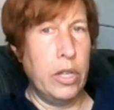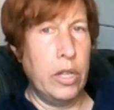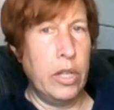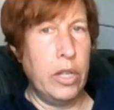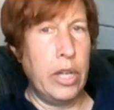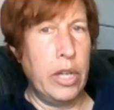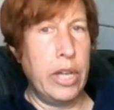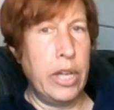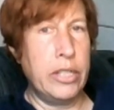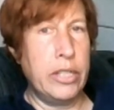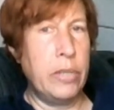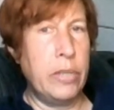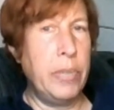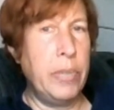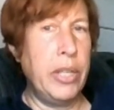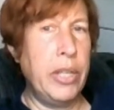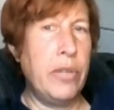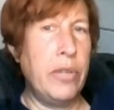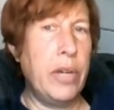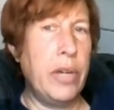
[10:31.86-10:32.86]
As the
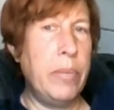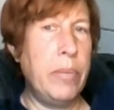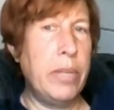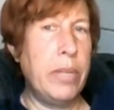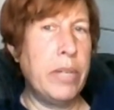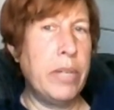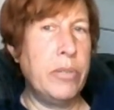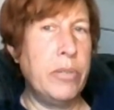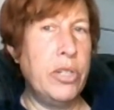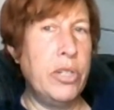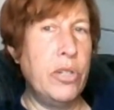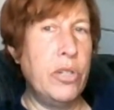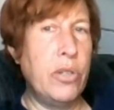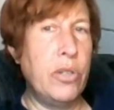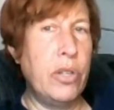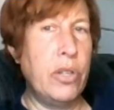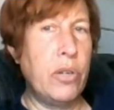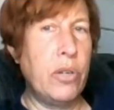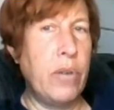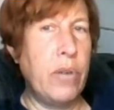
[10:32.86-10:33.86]
meteorite becomes nearer to
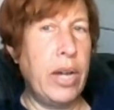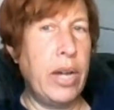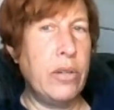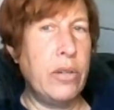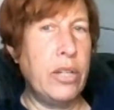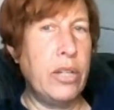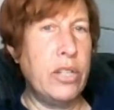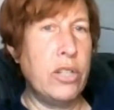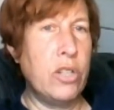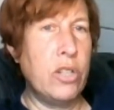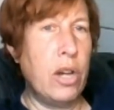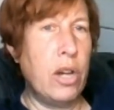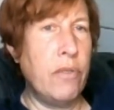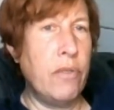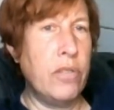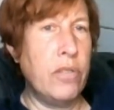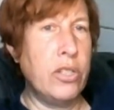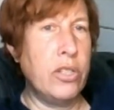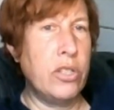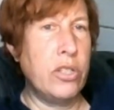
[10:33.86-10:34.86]
the ground, it is
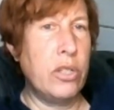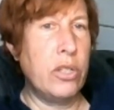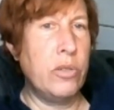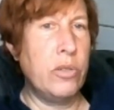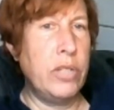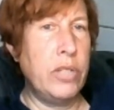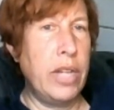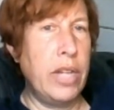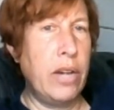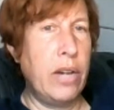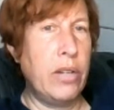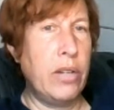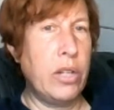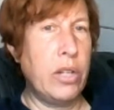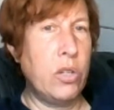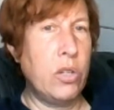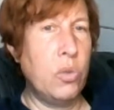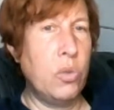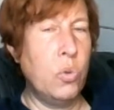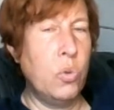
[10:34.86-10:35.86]
often slowed down
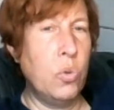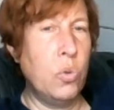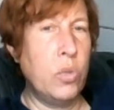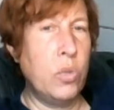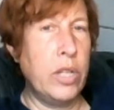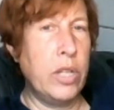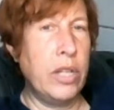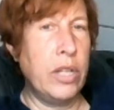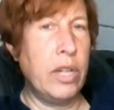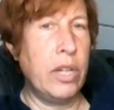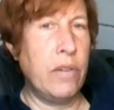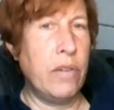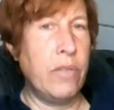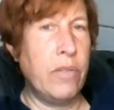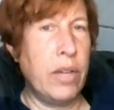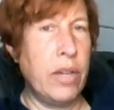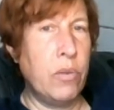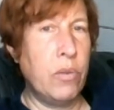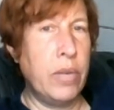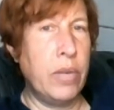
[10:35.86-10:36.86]
and cooled enough
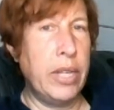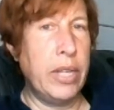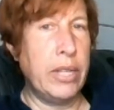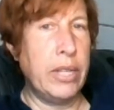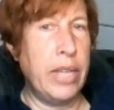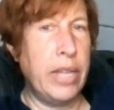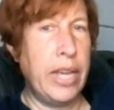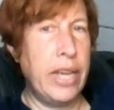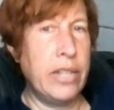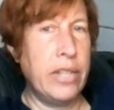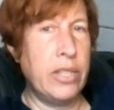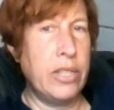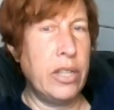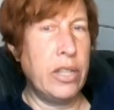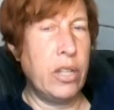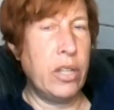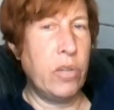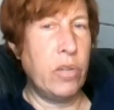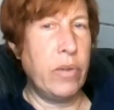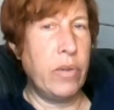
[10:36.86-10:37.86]
that when it lands on
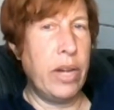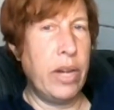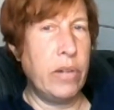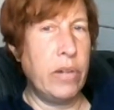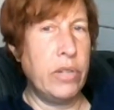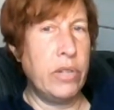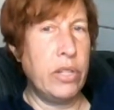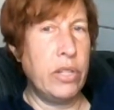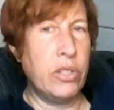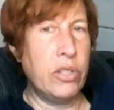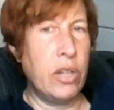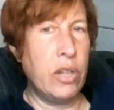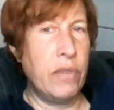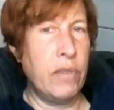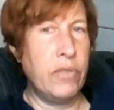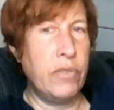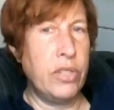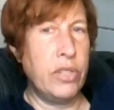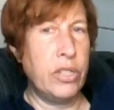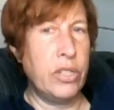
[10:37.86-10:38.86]
the ground, it is
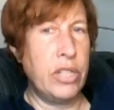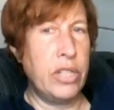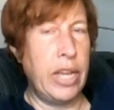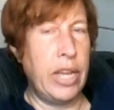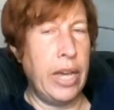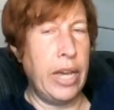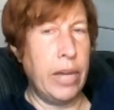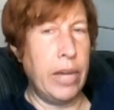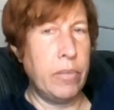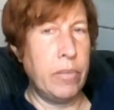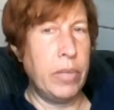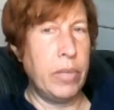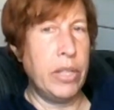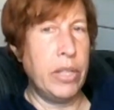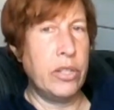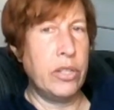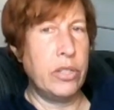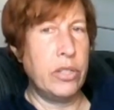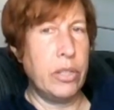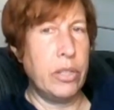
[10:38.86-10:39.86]
often just
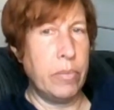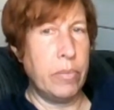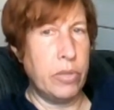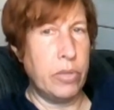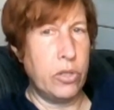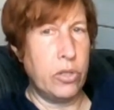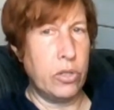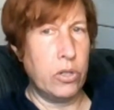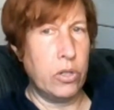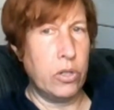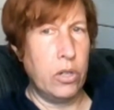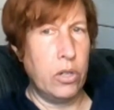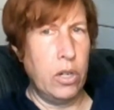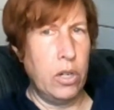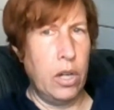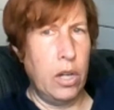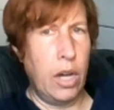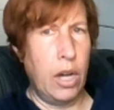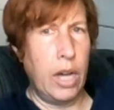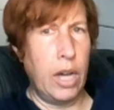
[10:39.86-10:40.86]
ambient temperature.
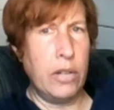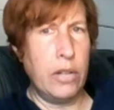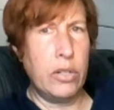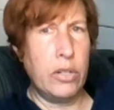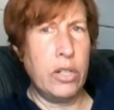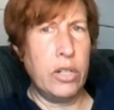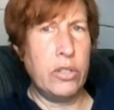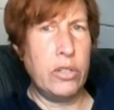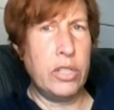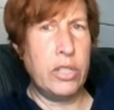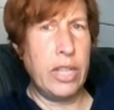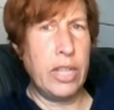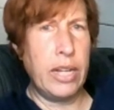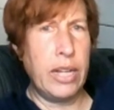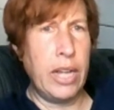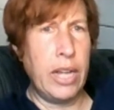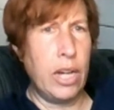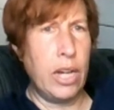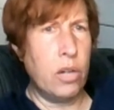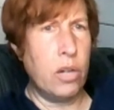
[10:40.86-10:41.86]
I don't
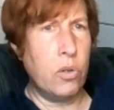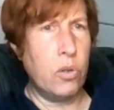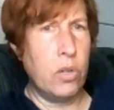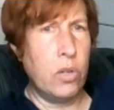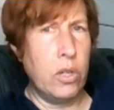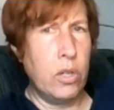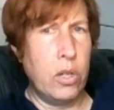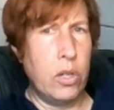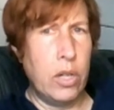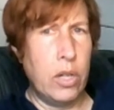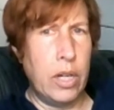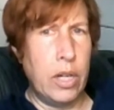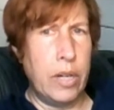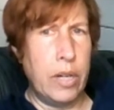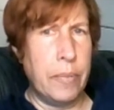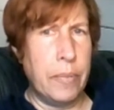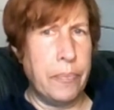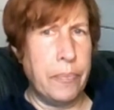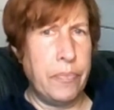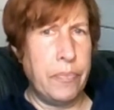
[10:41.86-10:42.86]
understand how
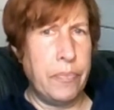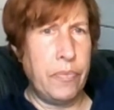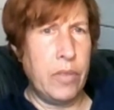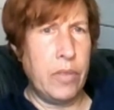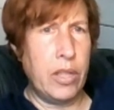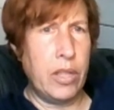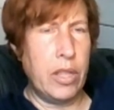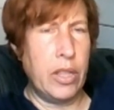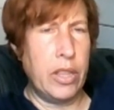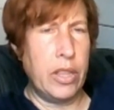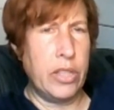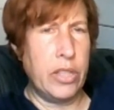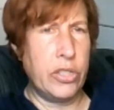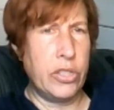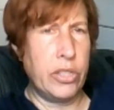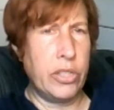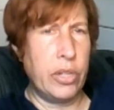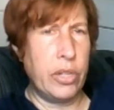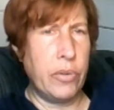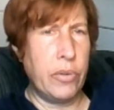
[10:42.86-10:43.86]
um, the
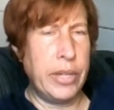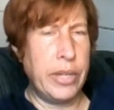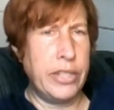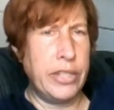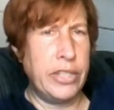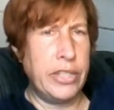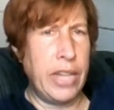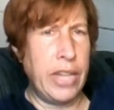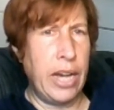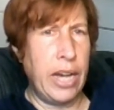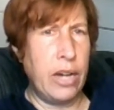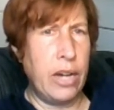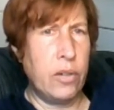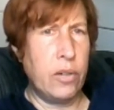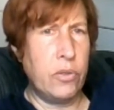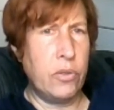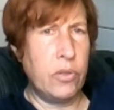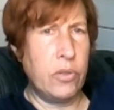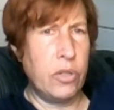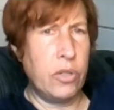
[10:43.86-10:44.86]
slowing
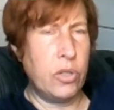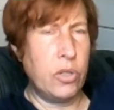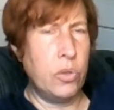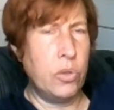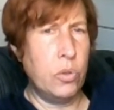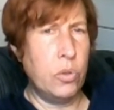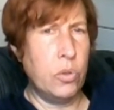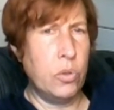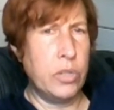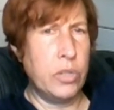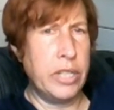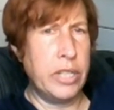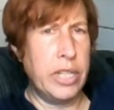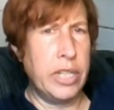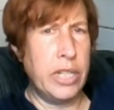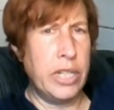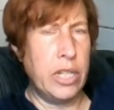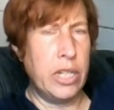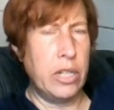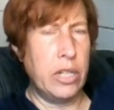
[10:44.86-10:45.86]
down cools
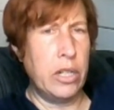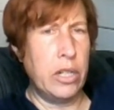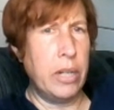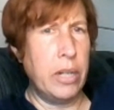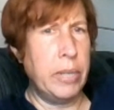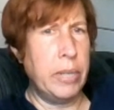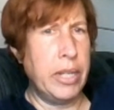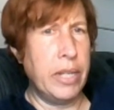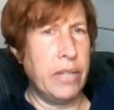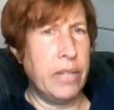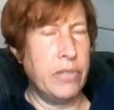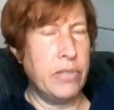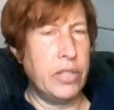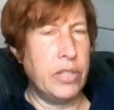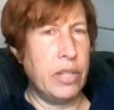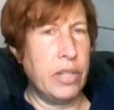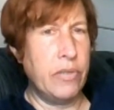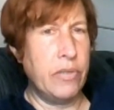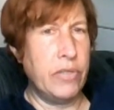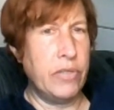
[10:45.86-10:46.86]
it. I mean, if
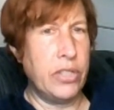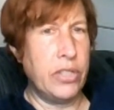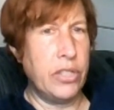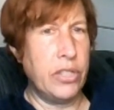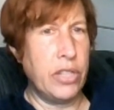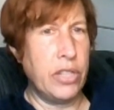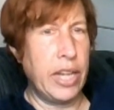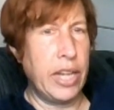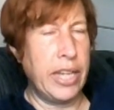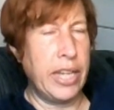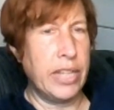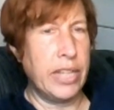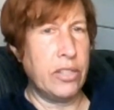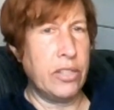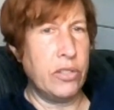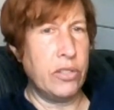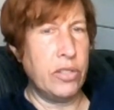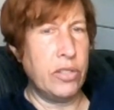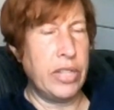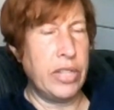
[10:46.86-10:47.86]
stuff is, I guess
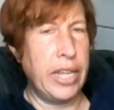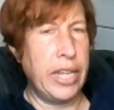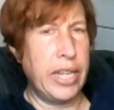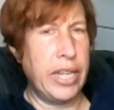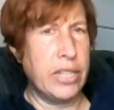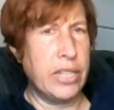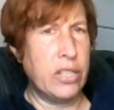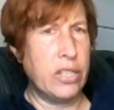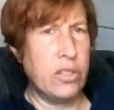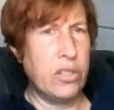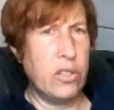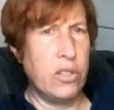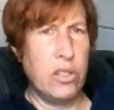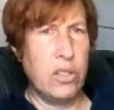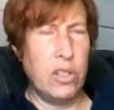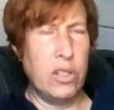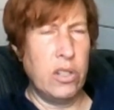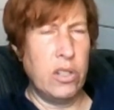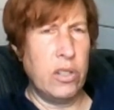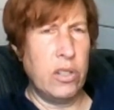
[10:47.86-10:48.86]
they're saying it's,
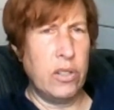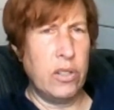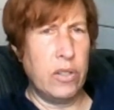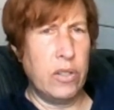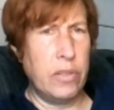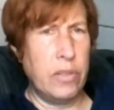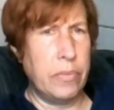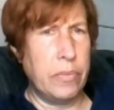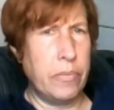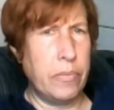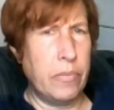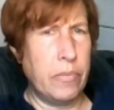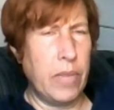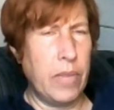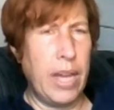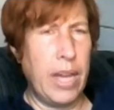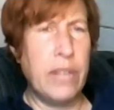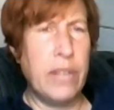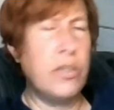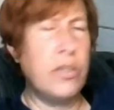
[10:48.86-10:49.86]

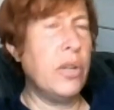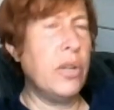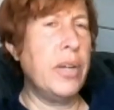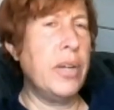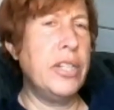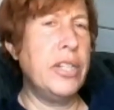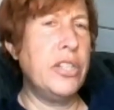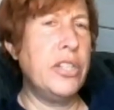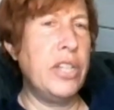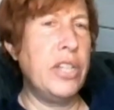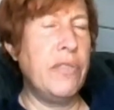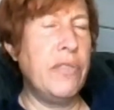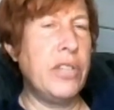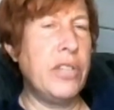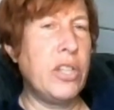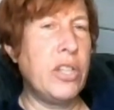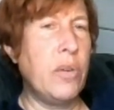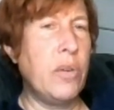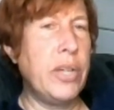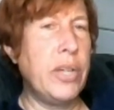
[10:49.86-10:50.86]
I don't know. I just, if
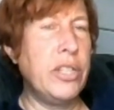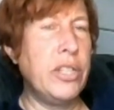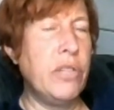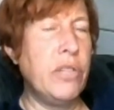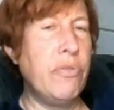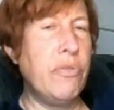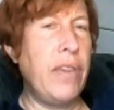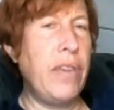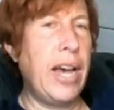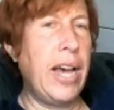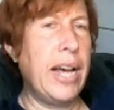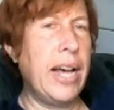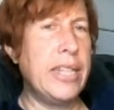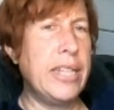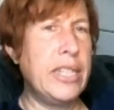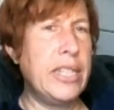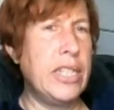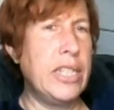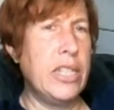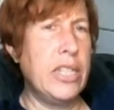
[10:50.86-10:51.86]
it's going so
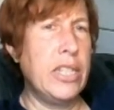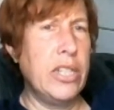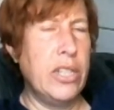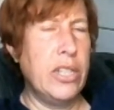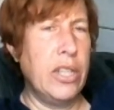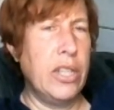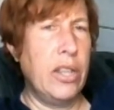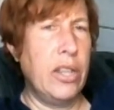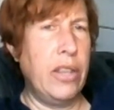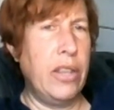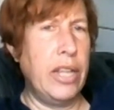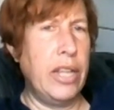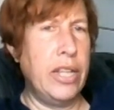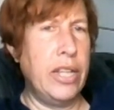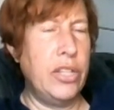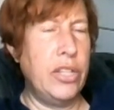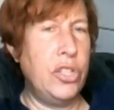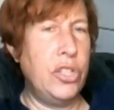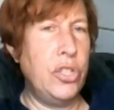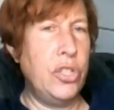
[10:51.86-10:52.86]
fast, then
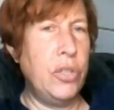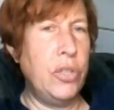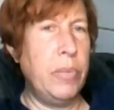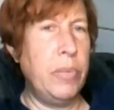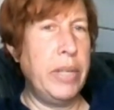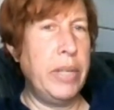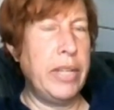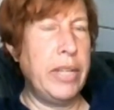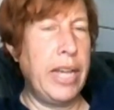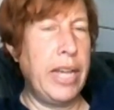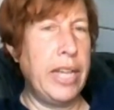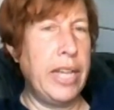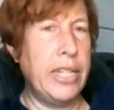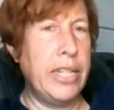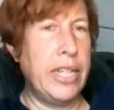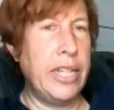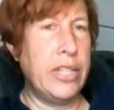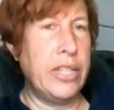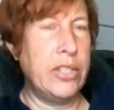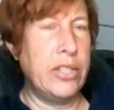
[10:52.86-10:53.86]
it should be
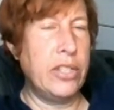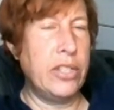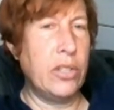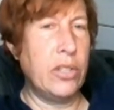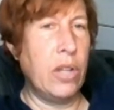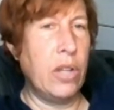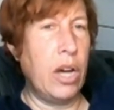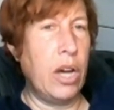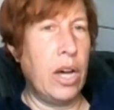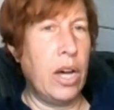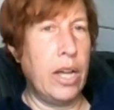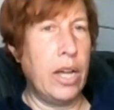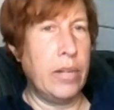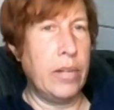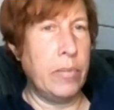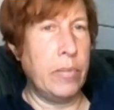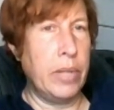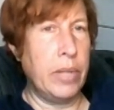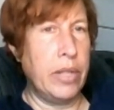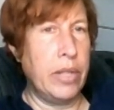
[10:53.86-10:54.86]
landing still hot,
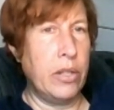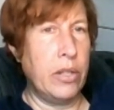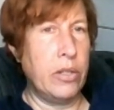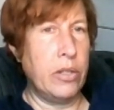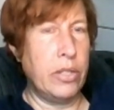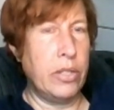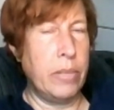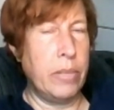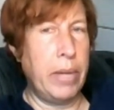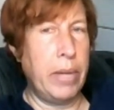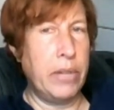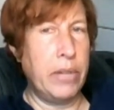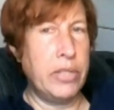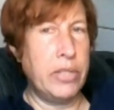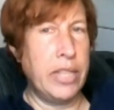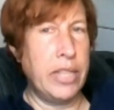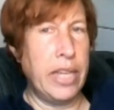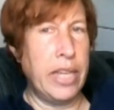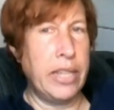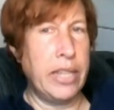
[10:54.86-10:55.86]
but they're somehow
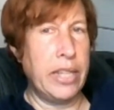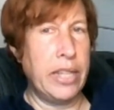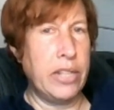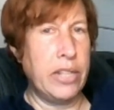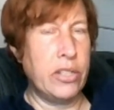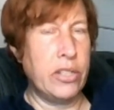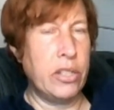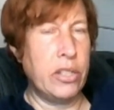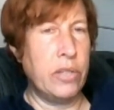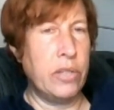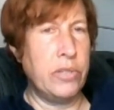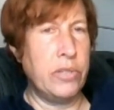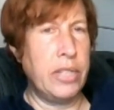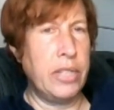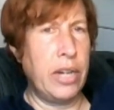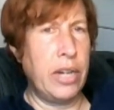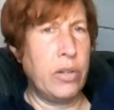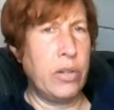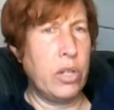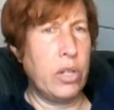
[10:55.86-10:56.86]
saying that it slows
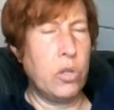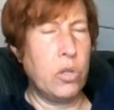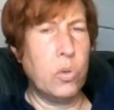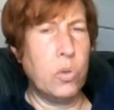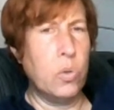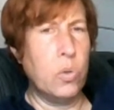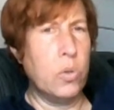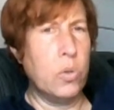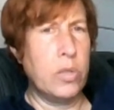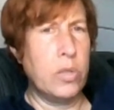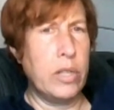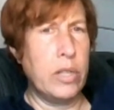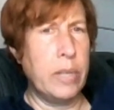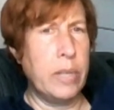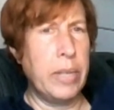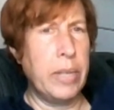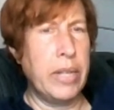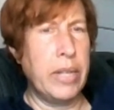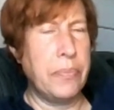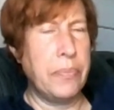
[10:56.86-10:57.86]
down and cools. I
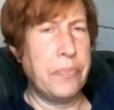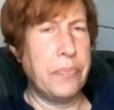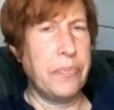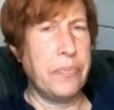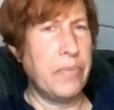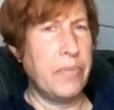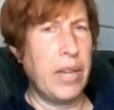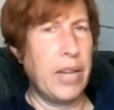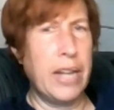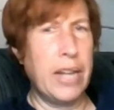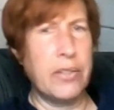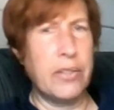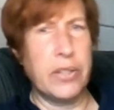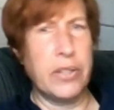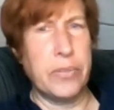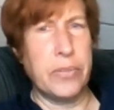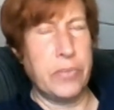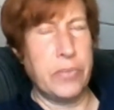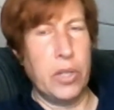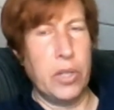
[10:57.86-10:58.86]
mean, I don't
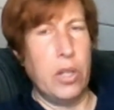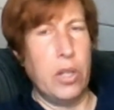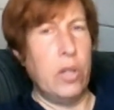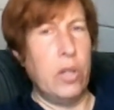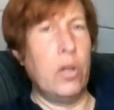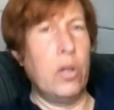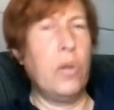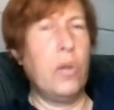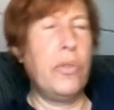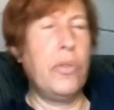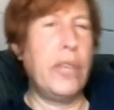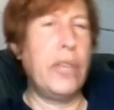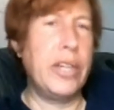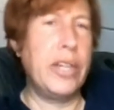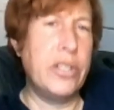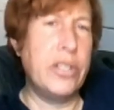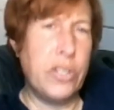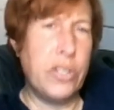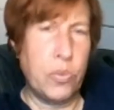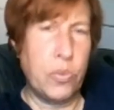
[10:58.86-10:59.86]
know. The whole thing
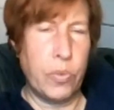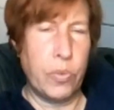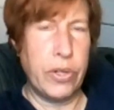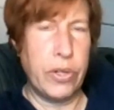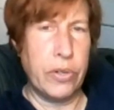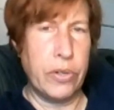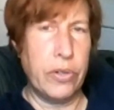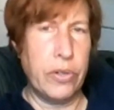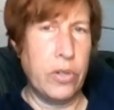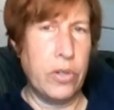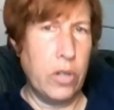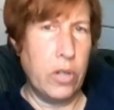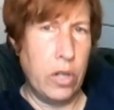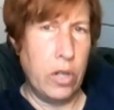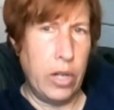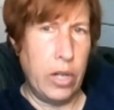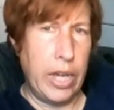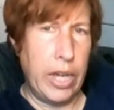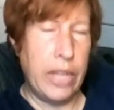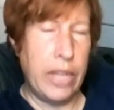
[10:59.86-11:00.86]
is just weird.
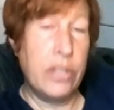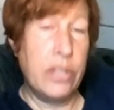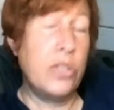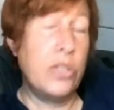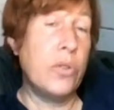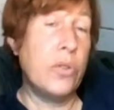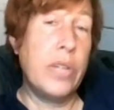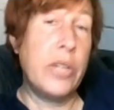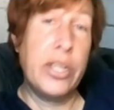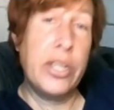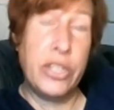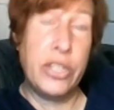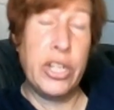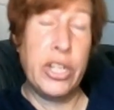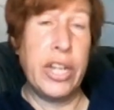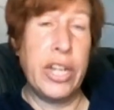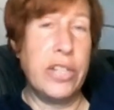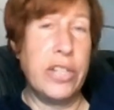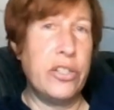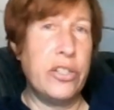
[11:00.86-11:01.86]
And the story has
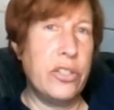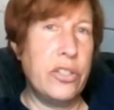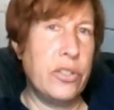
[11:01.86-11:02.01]
changed.